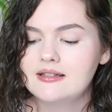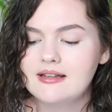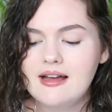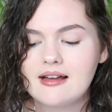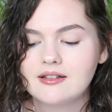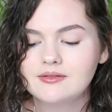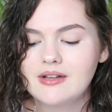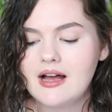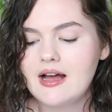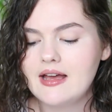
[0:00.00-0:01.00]
yeah,
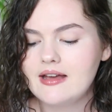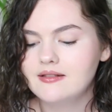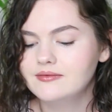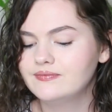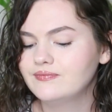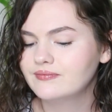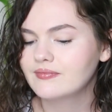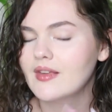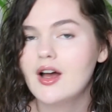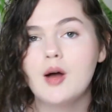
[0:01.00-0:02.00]
I
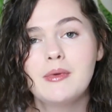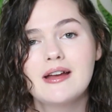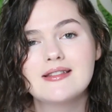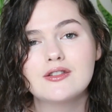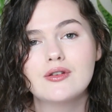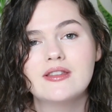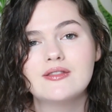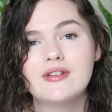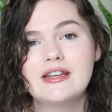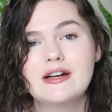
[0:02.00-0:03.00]
hope you guys enjoyed this
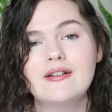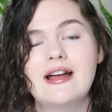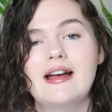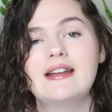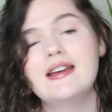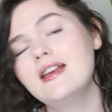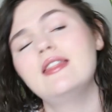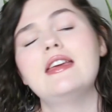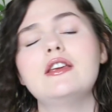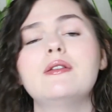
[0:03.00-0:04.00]
video, and
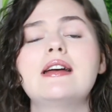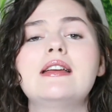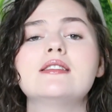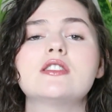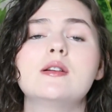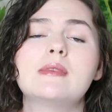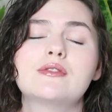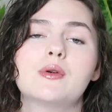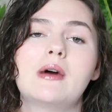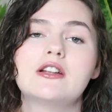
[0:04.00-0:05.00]
thank you again so much
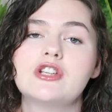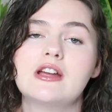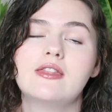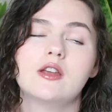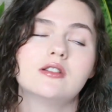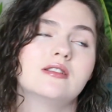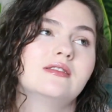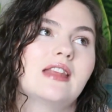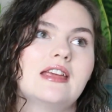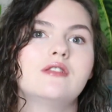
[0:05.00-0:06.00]
for watching, and
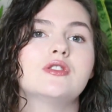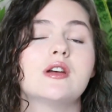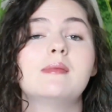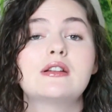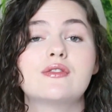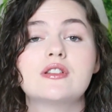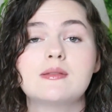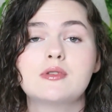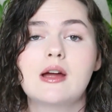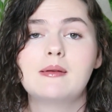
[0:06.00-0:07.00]
thank you so much for
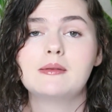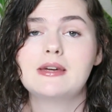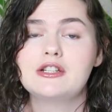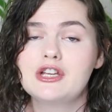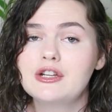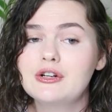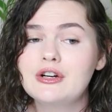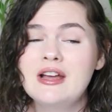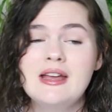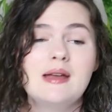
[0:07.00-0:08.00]
subscribing to my channel.
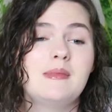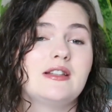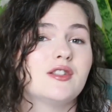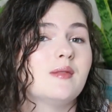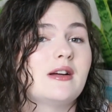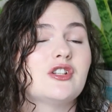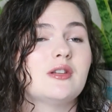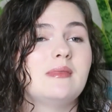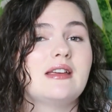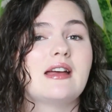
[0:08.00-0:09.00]
It means so much to
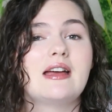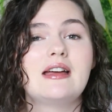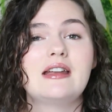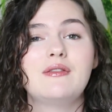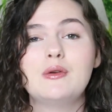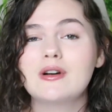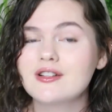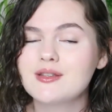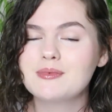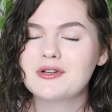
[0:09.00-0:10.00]
me, and if you aren't
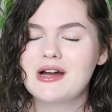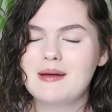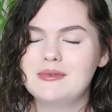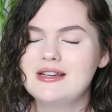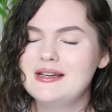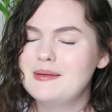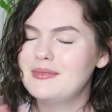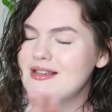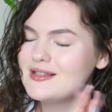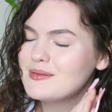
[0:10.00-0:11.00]
subscribed,
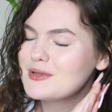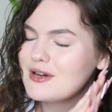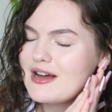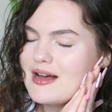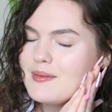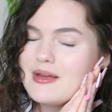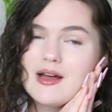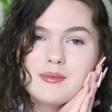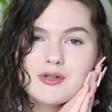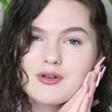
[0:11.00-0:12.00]
please subscribe. It
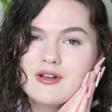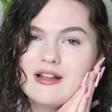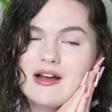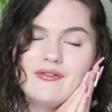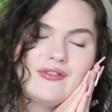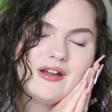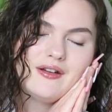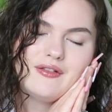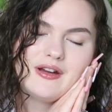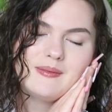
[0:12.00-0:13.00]
helps your girl out very,
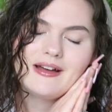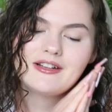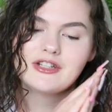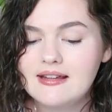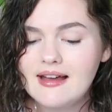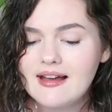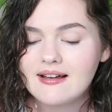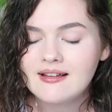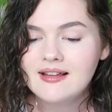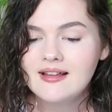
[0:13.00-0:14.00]
very much. Yeah,
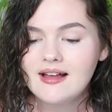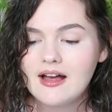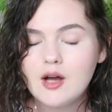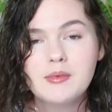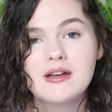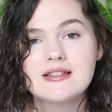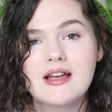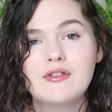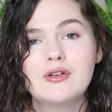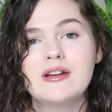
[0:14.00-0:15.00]
I hope you guys
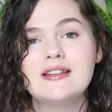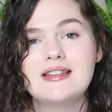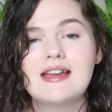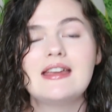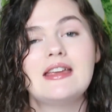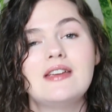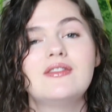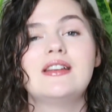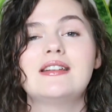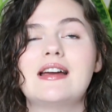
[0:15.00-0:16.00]
have a great day,
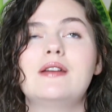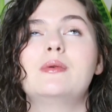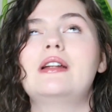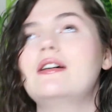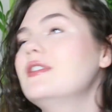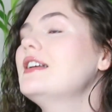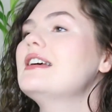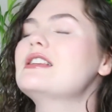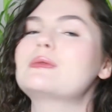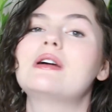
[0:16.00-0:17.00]
evening, night, whatever it
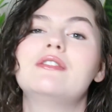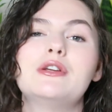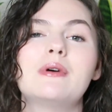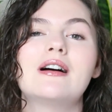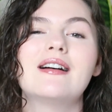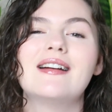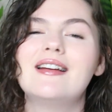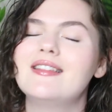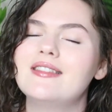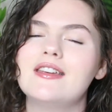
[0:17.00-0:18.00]
is, wherever you are,
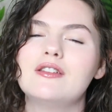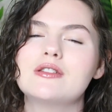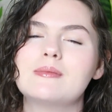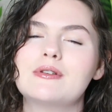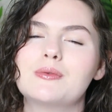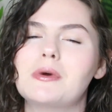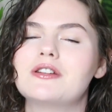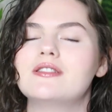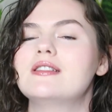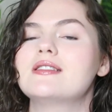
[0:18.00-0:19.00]
and thank you so much for
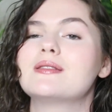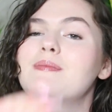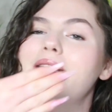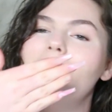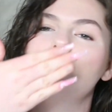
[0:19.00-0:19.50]
watching this. Bye.